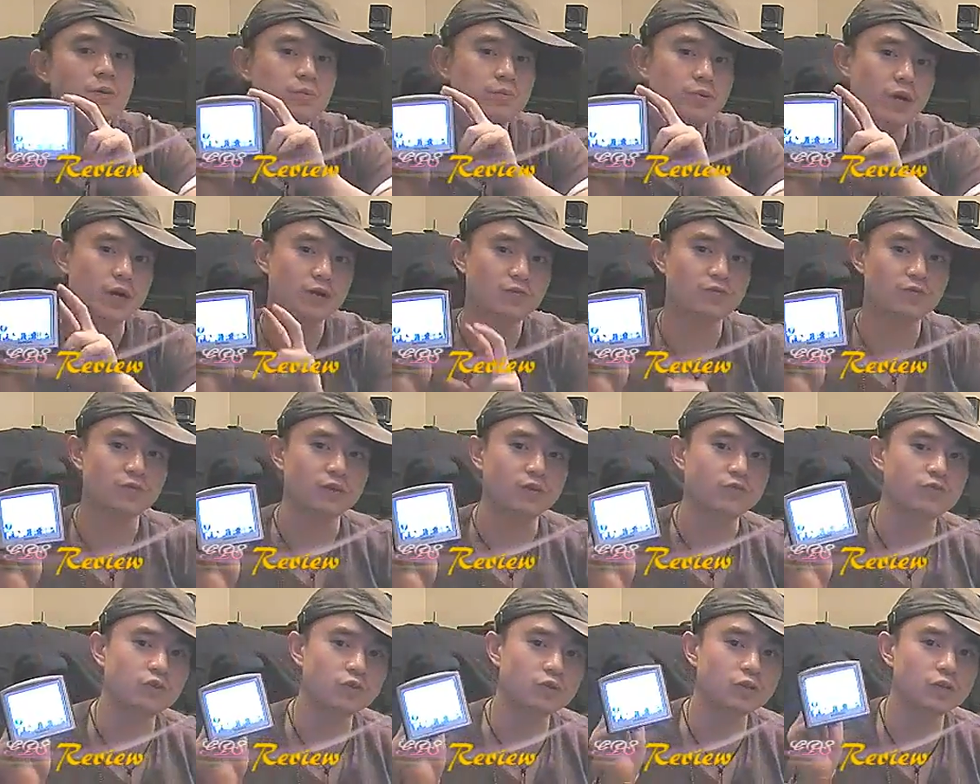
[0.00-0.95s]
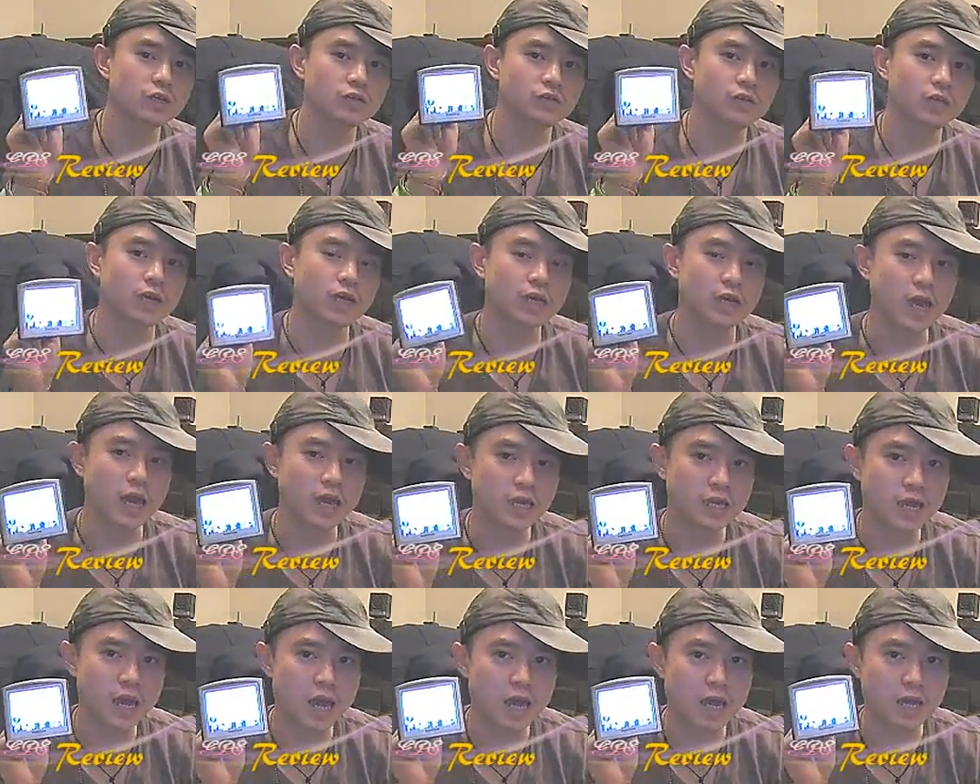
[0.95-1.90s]
But if you live
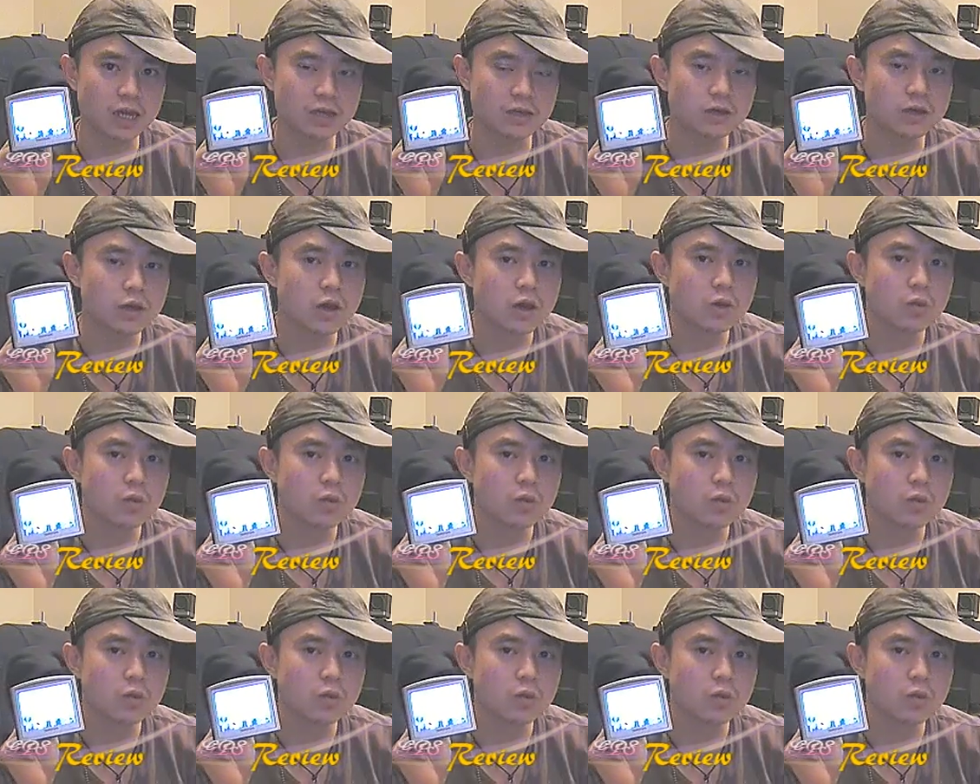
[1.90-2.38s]
in, a